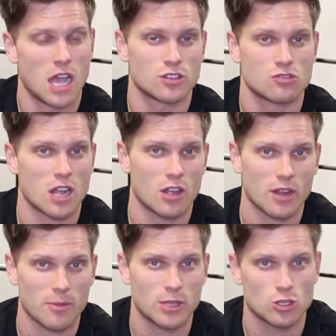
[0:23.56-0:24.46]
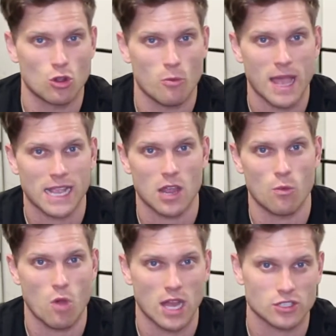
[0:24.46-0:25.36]
I strongly recommend you go back
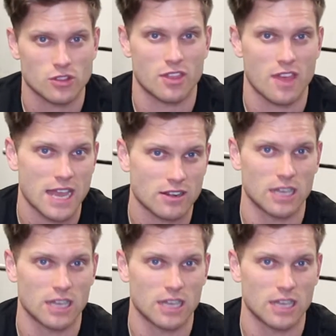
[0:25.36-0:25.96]
and watch that.